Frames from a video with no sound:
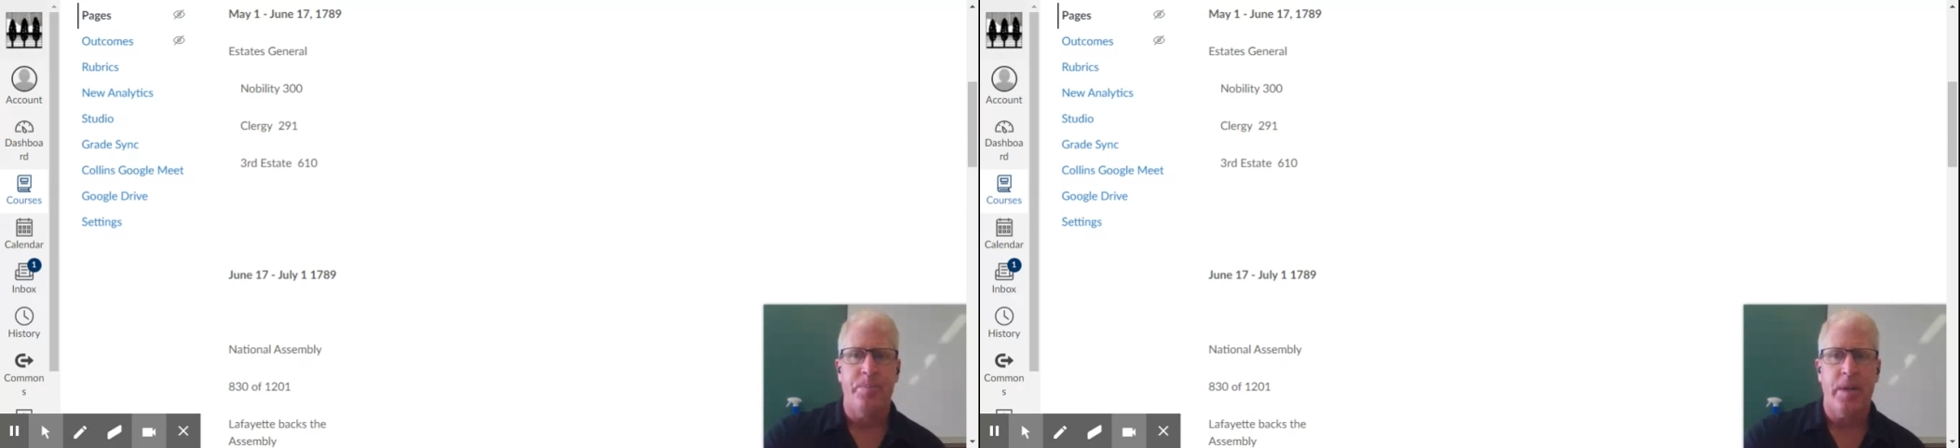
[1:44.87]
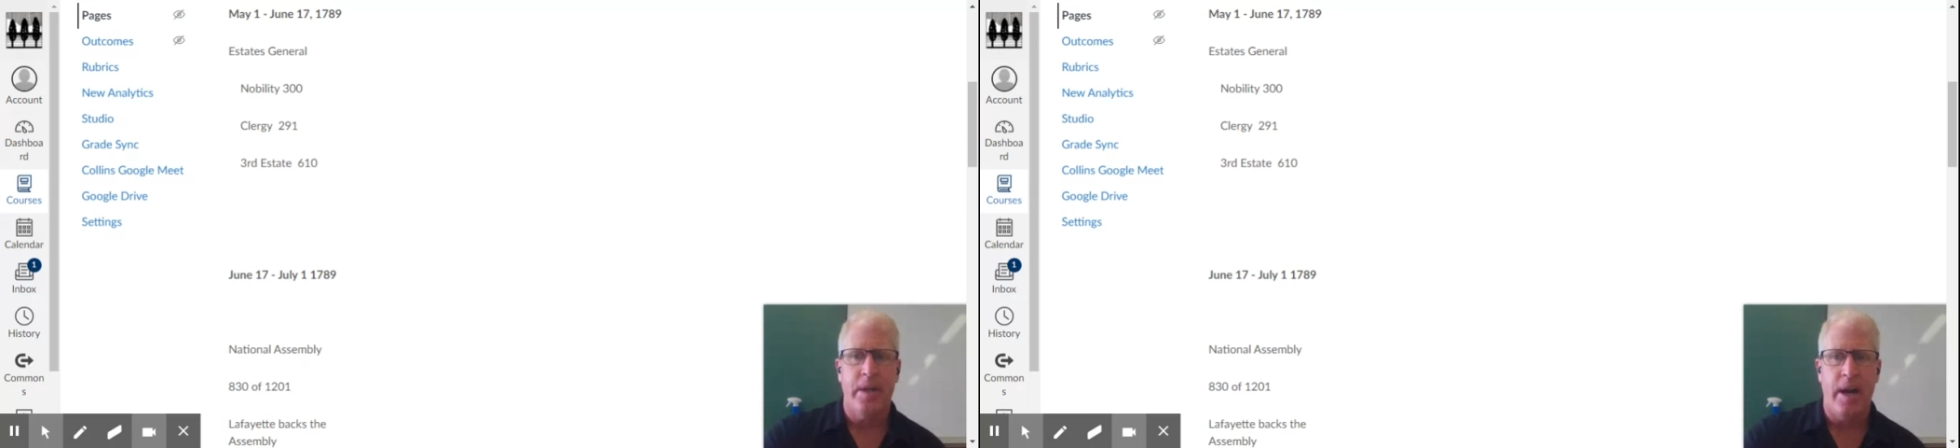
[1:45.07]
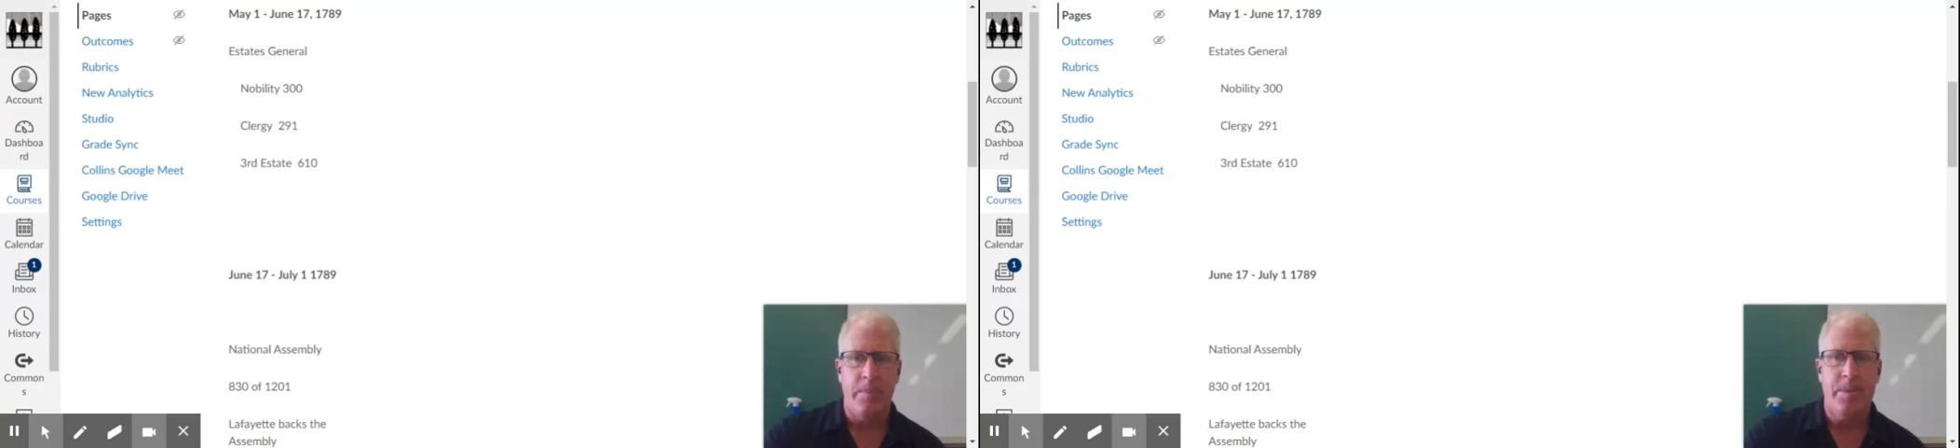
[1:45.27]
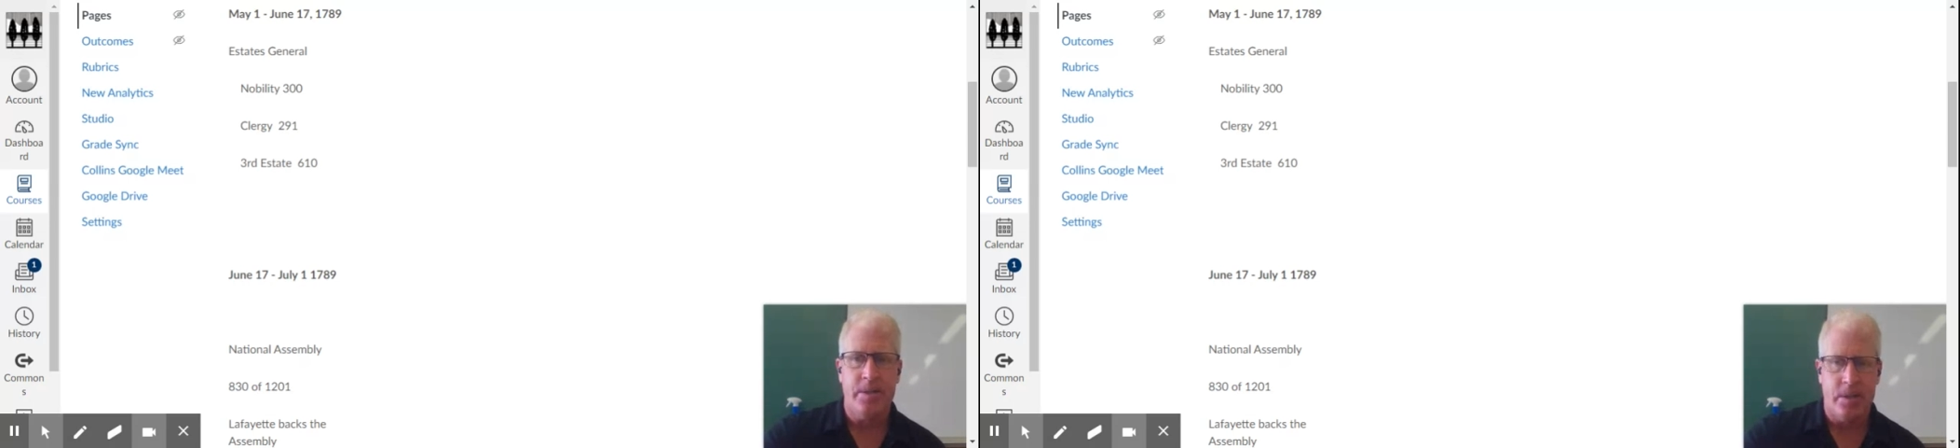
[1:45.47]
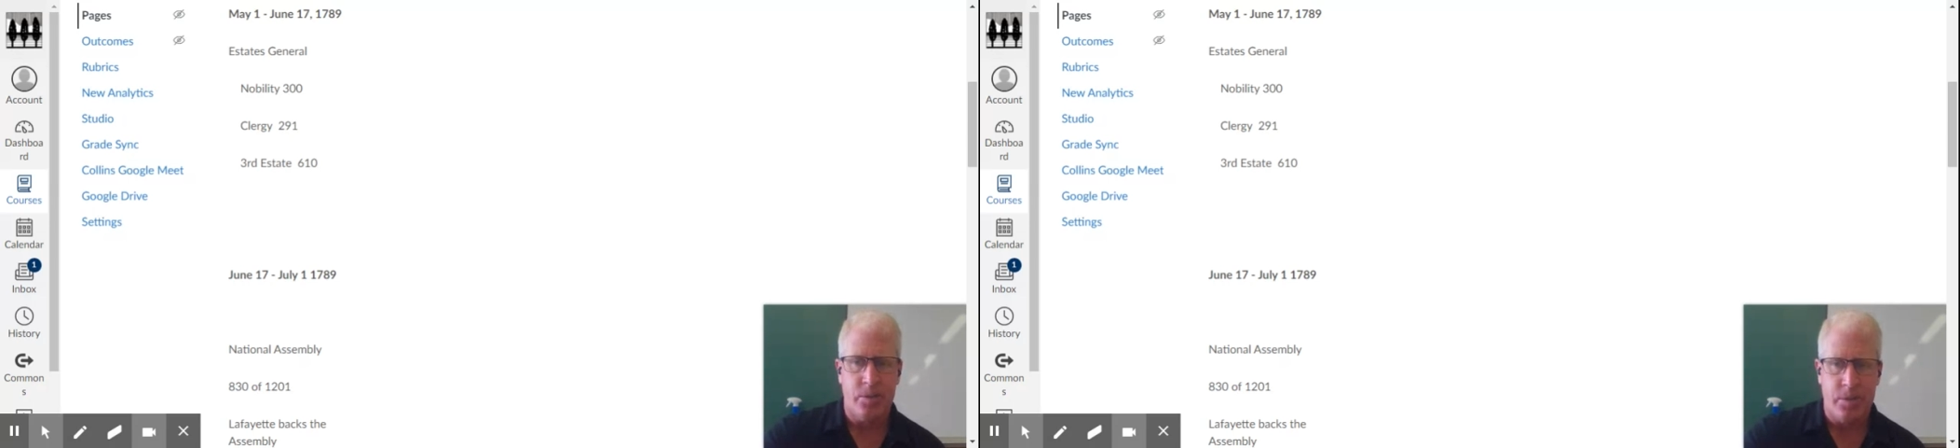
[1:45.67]
in how
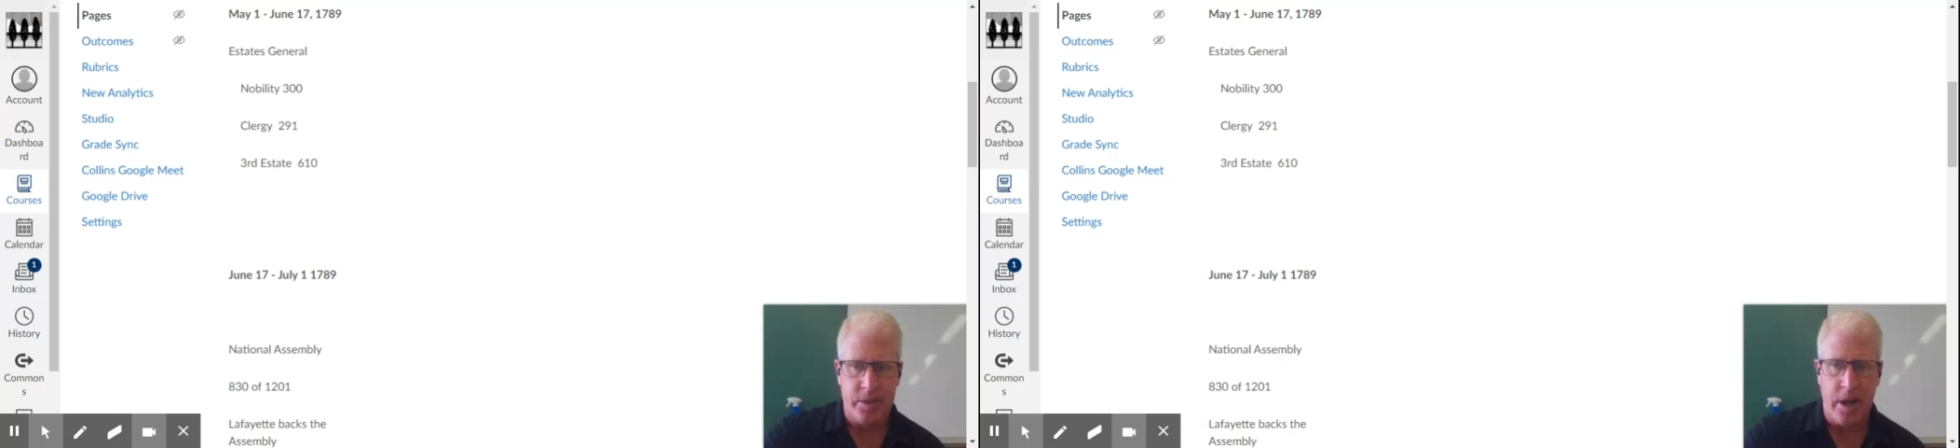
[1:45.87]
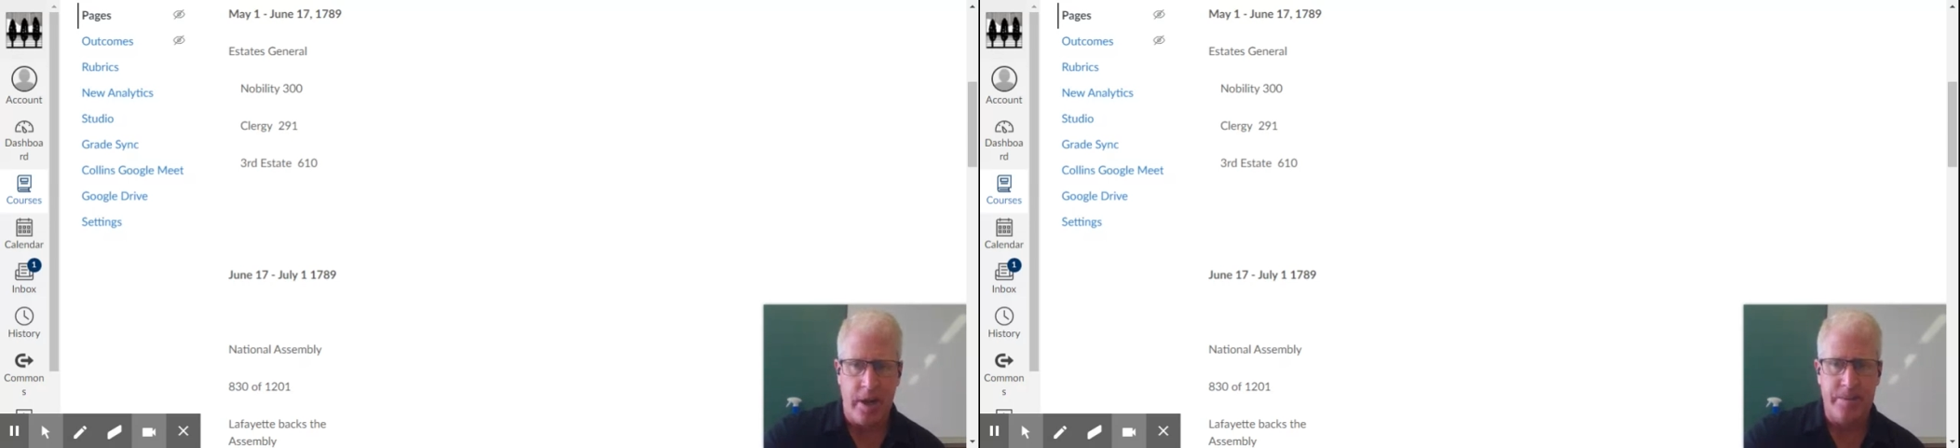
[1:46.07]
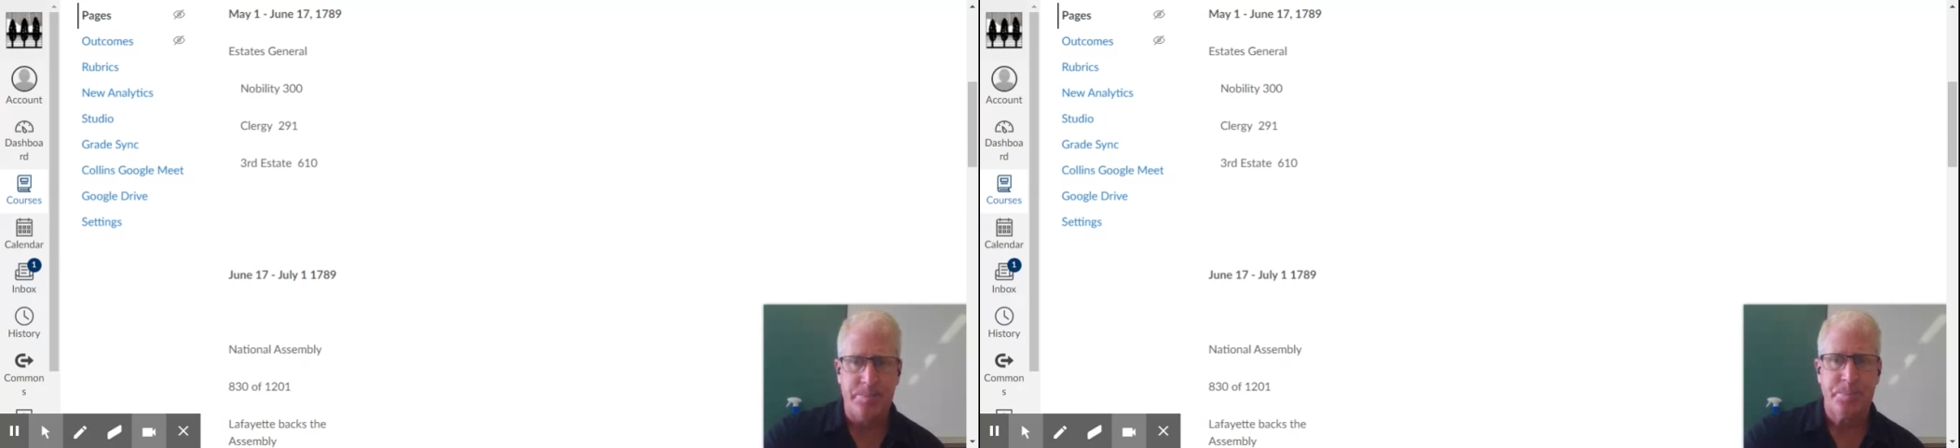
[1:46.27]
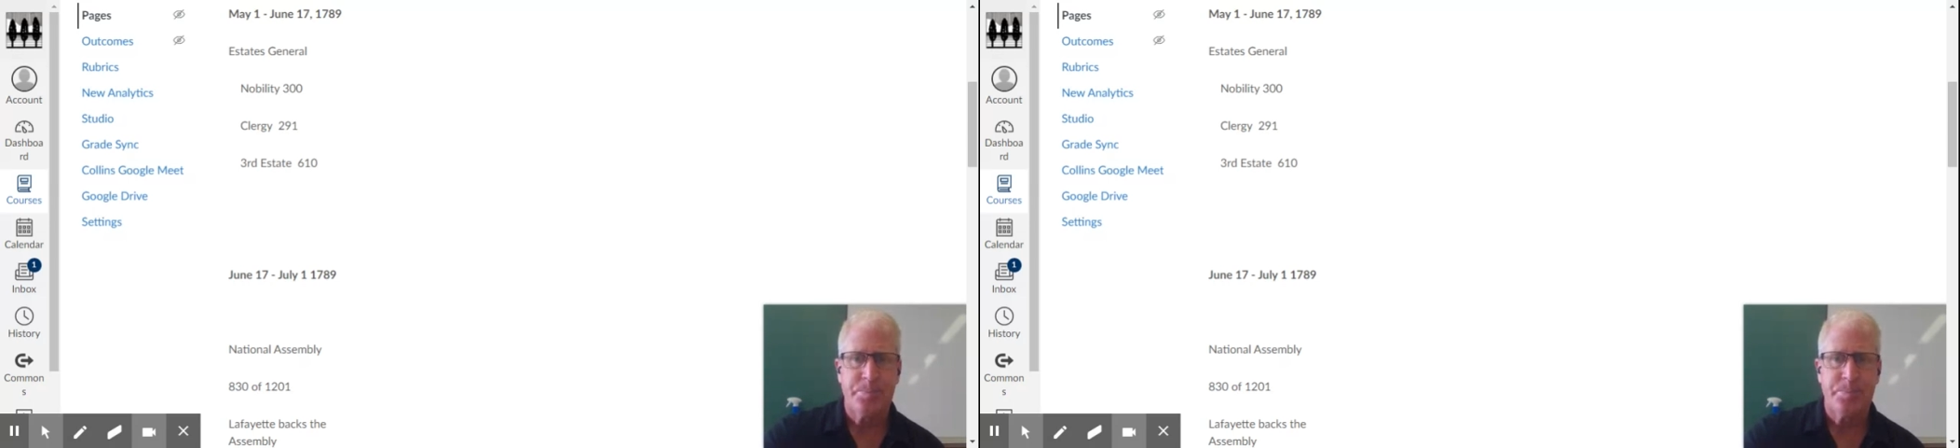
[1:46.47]
business was done,